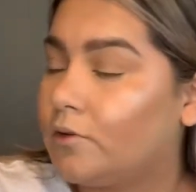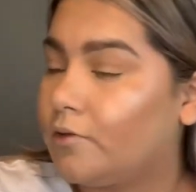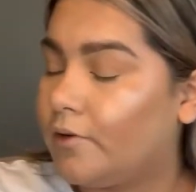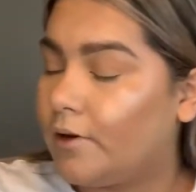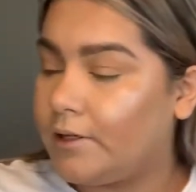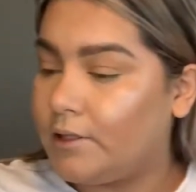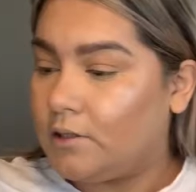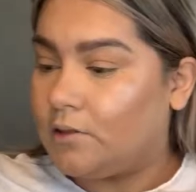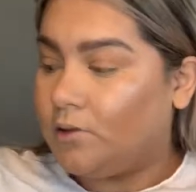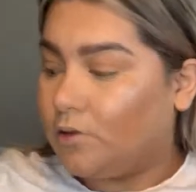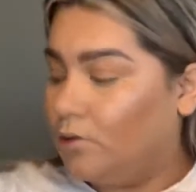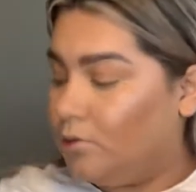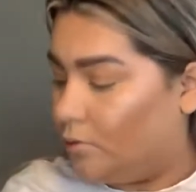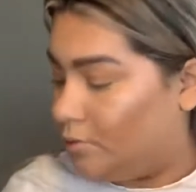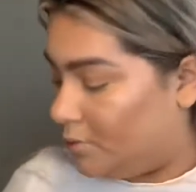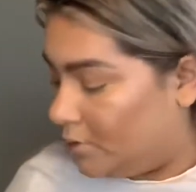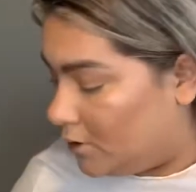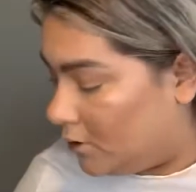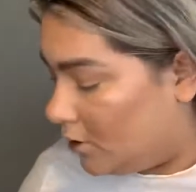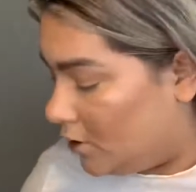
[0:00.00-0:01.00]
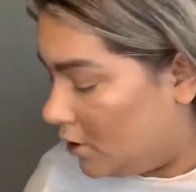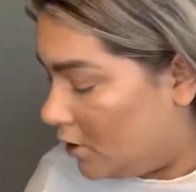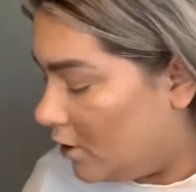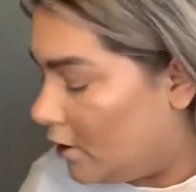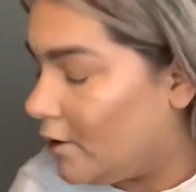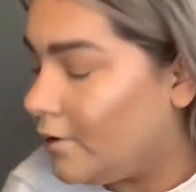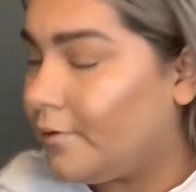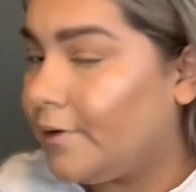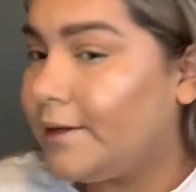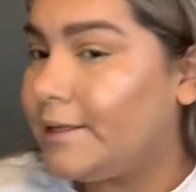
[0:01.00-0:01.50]
if
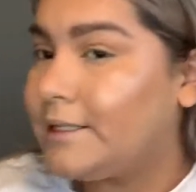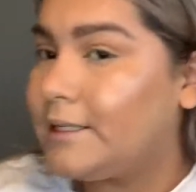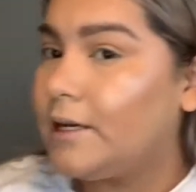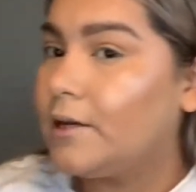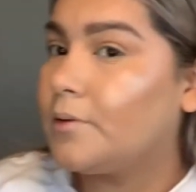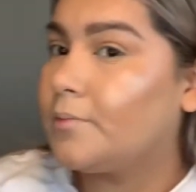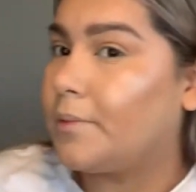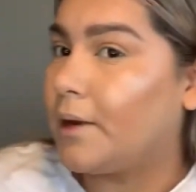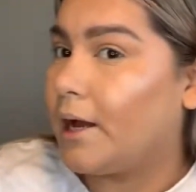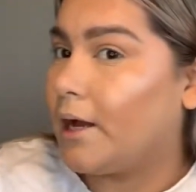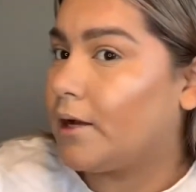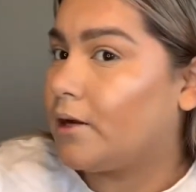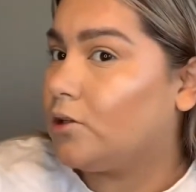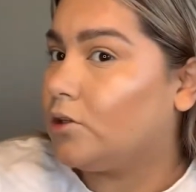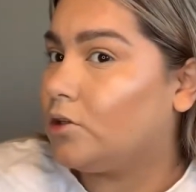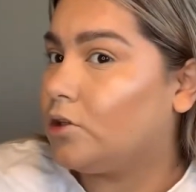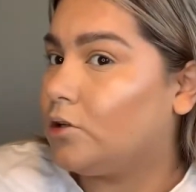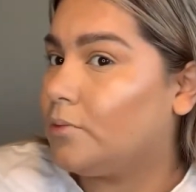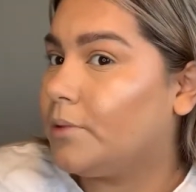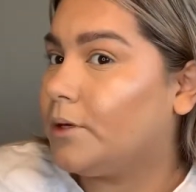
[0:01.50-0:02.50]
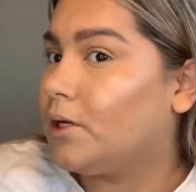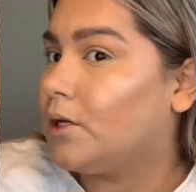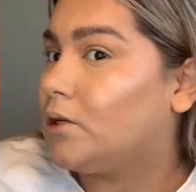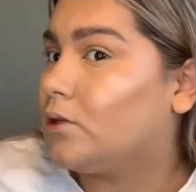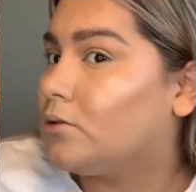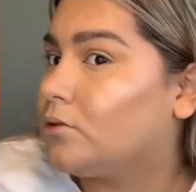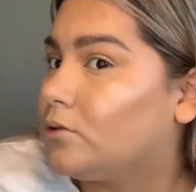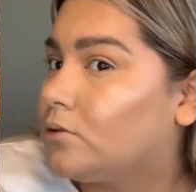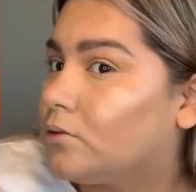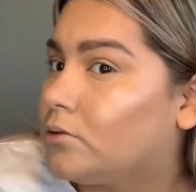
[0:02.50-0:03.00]
I stick back a little bit,